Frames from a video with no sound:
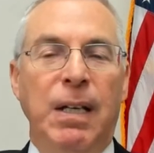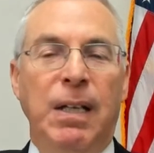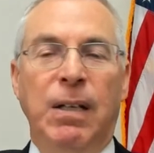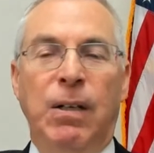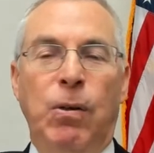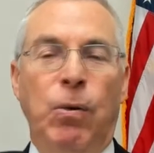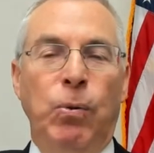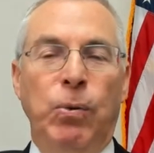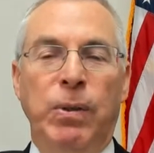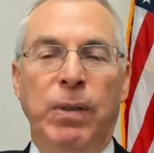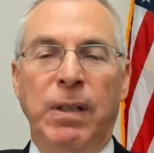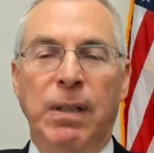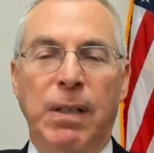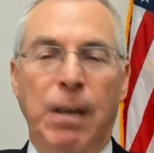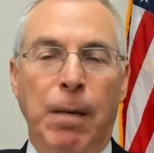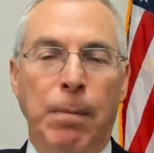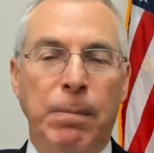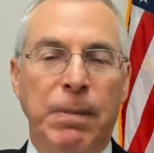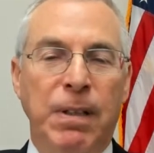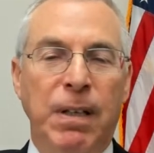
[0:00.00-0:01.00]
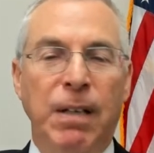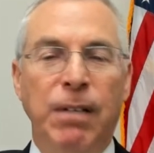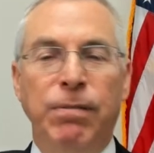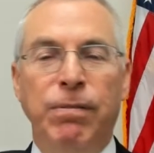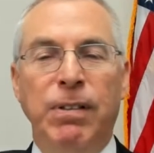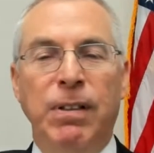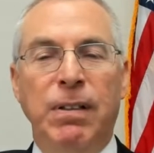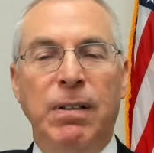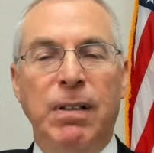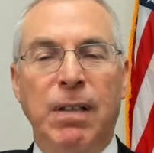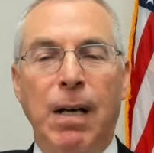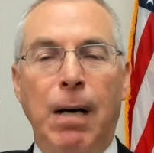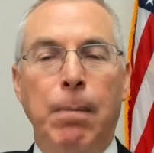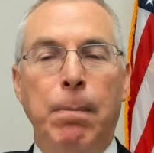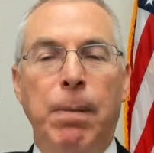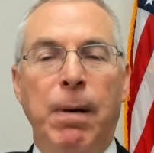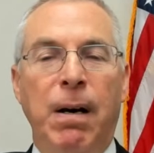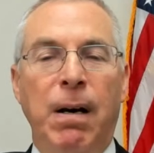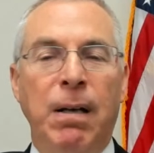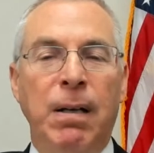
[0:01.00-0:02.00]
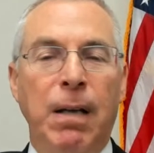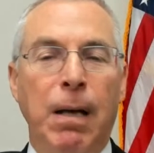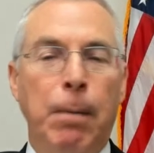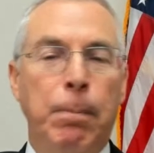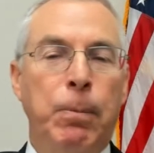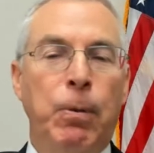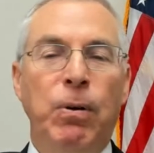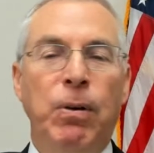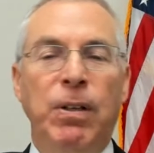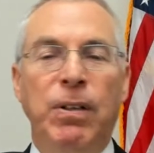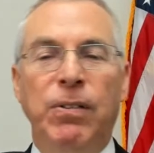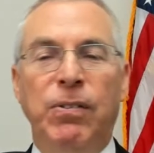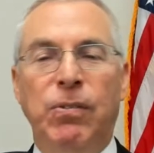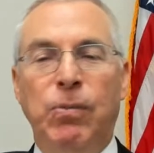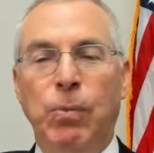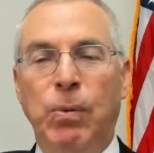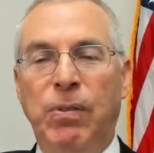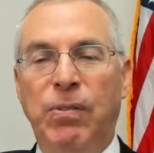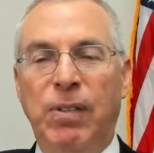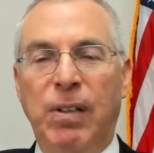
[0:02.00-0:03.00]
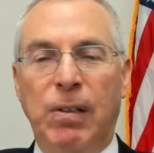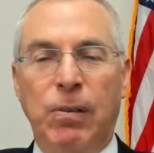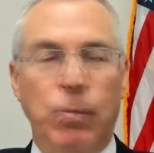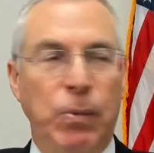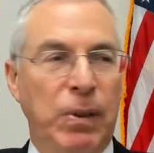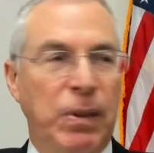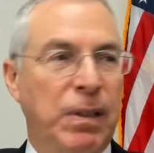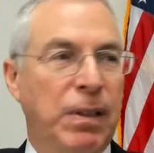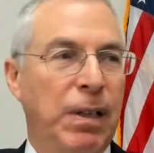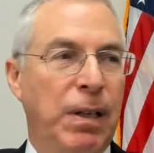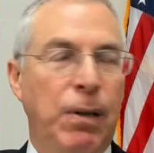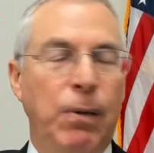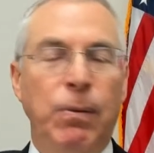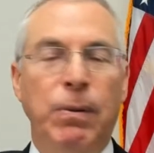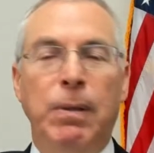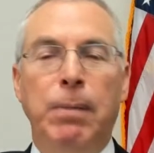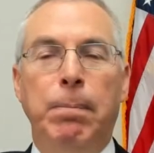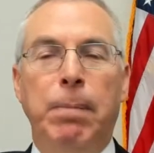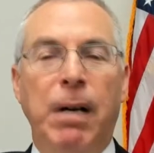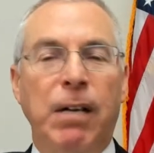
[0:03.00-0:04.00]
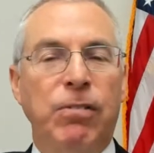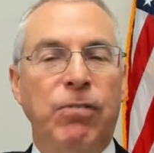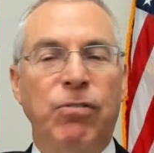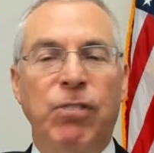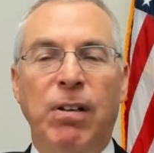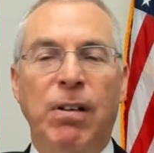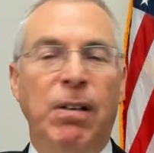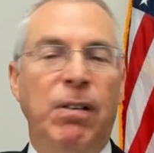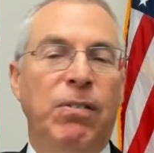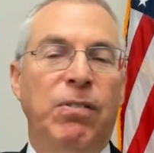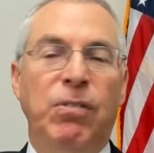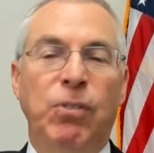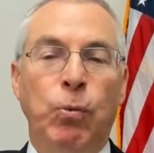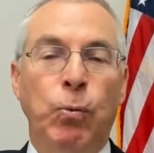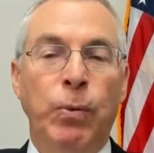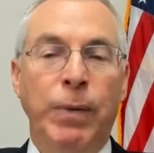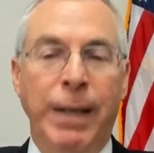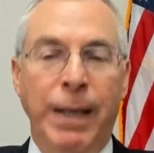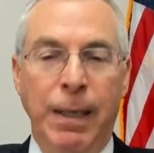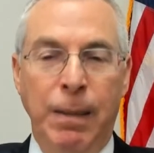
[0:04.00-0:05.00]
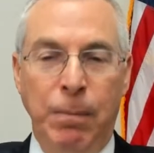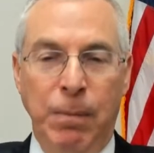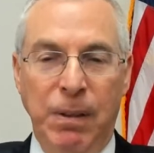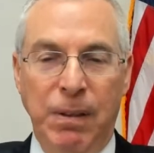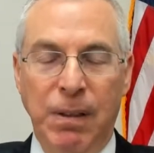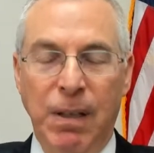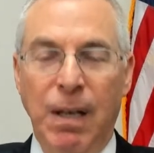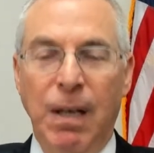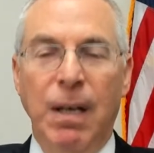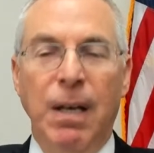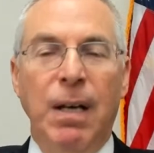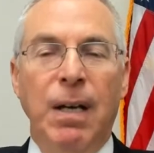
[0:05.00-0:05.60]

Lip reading: including Camp David, Tabor, Annapolis, with Secretary Kerry, back channels, you name it.